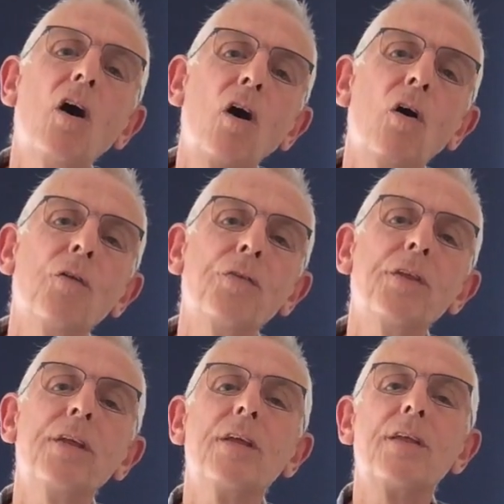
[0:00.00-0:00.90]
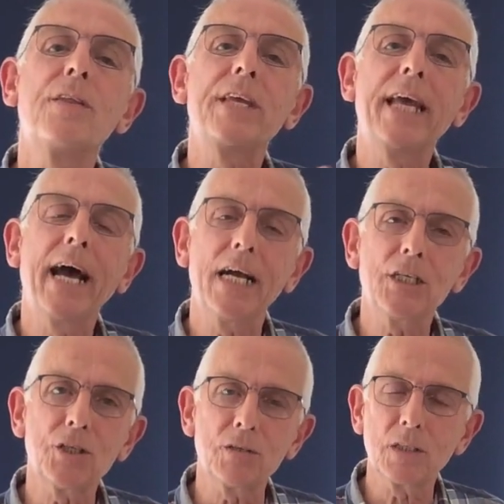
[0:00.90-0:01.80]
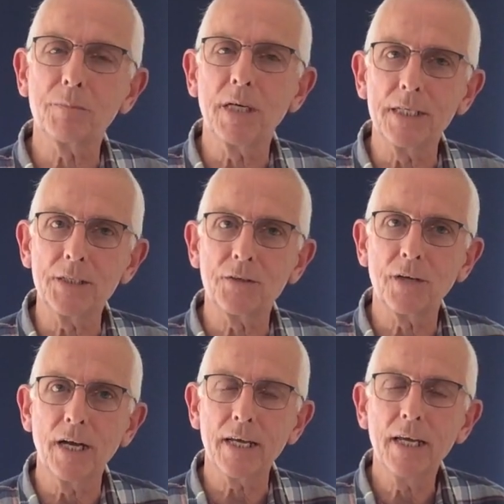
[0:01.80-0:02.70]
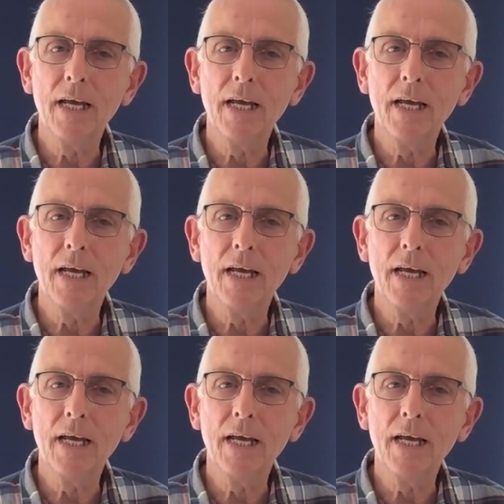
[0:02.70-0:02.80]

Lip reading: on the actual spice rack.